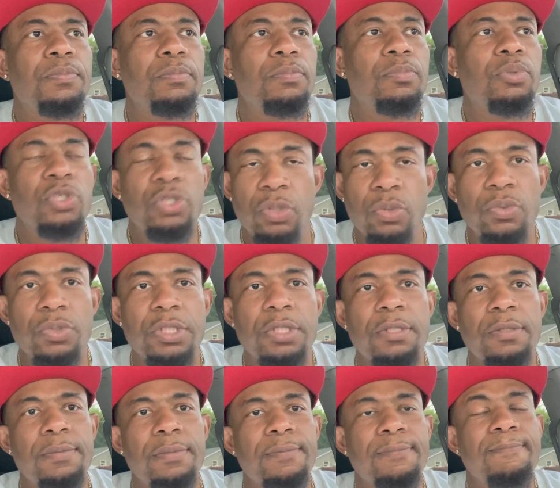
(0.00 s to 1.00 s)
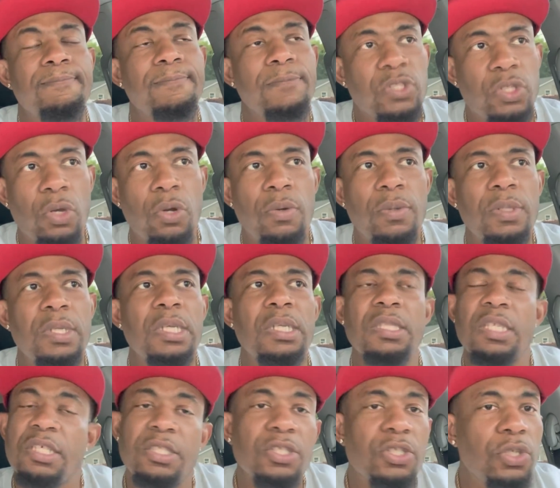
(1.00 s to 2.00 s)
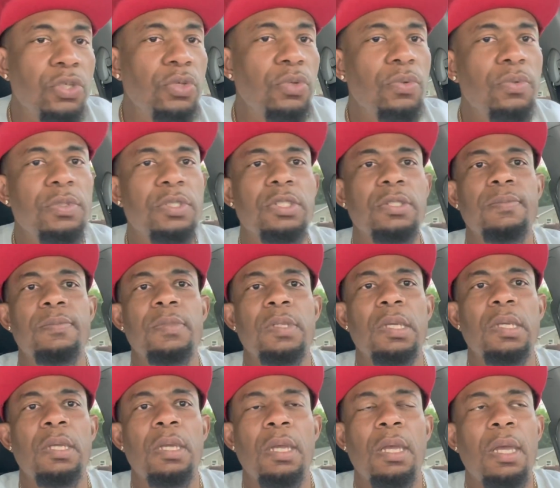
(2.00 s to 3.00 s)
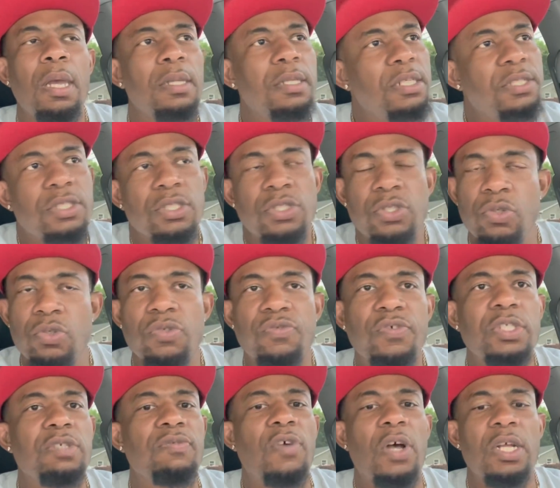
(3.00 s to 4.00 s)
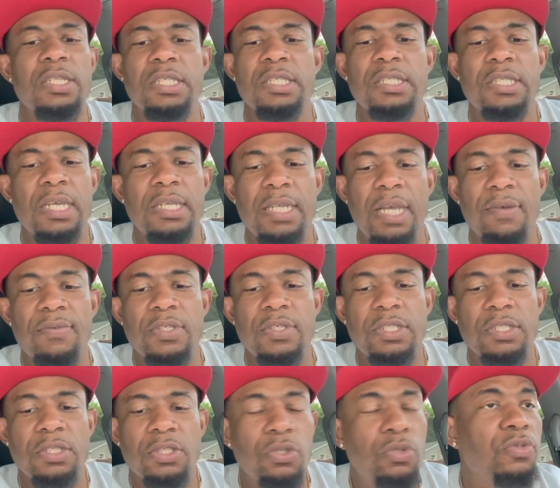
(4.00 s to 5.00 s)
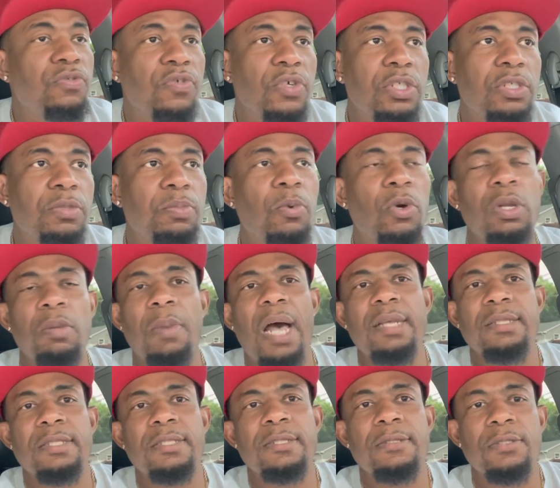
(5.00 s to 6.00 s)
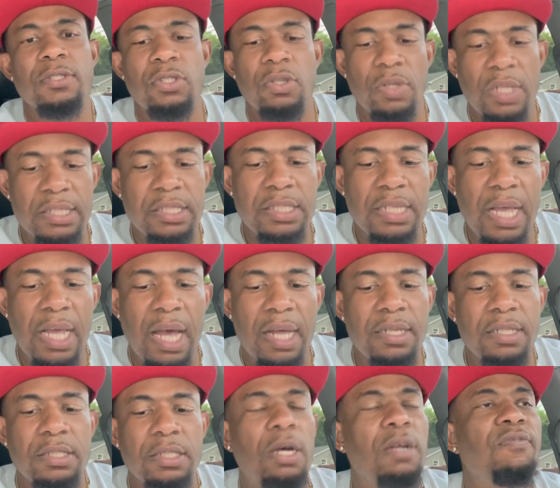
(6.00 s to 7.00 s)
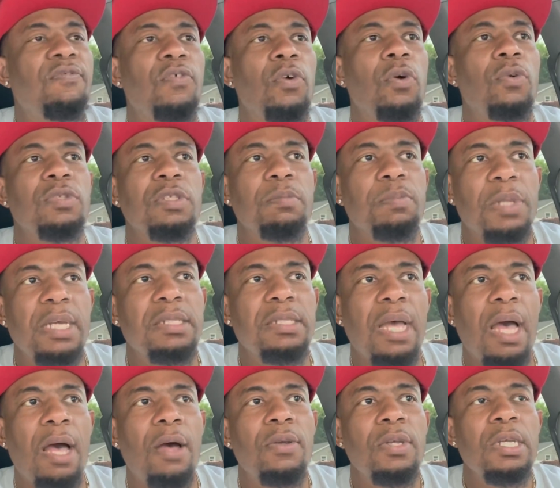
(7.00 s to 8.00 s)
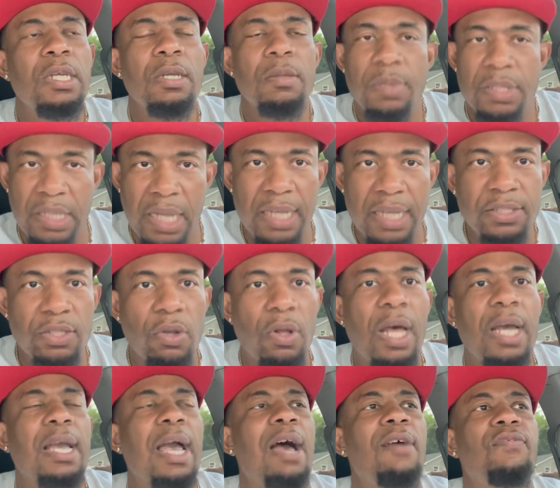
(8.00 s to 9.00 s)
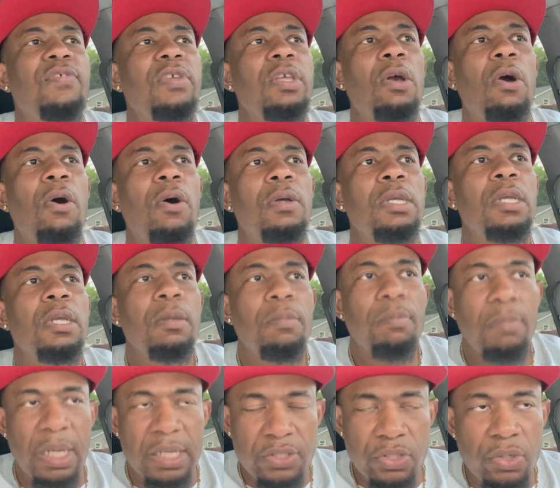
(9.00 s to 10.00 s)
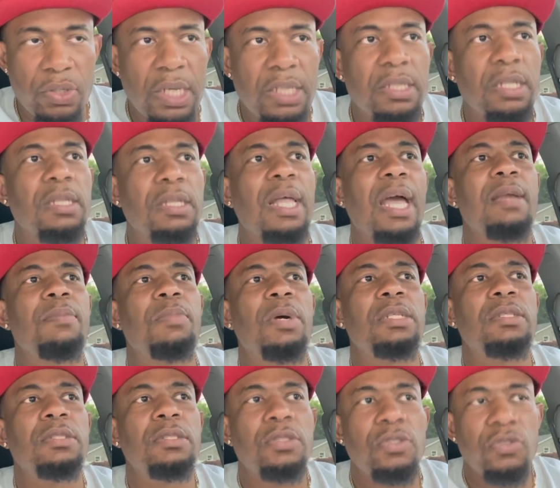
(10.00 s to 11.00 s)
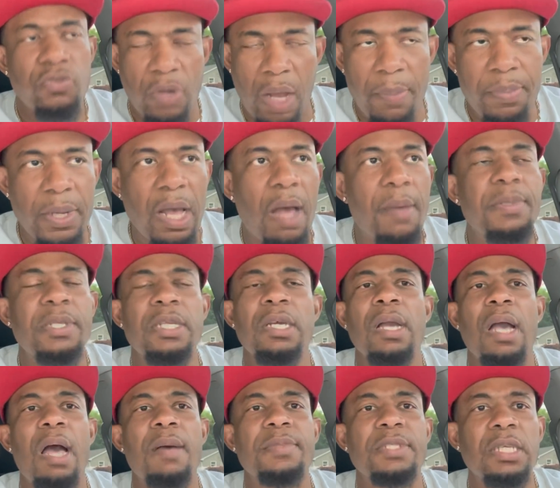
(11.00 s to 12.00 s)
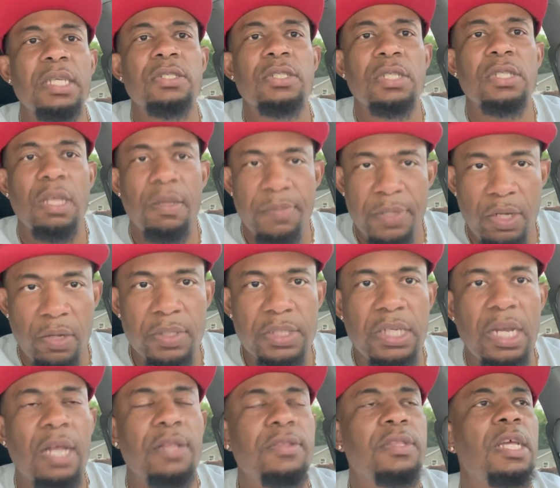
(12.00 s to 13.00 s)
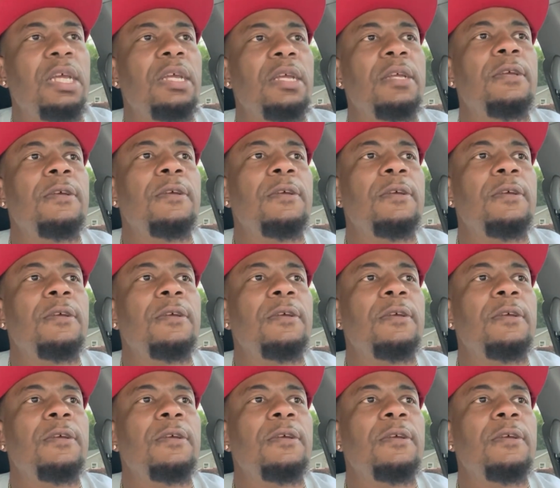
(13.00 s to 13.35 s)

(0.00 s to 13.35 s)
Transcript: produced. So this is huge. This is huge for Gervonta Tank Davis. It's huge for the sport of boxing. So let's see how this unfolds and plays out. But that's all I got for y'all. Make sure you hit the like button. Drop a comment in the comment section. Let me know what y'all think.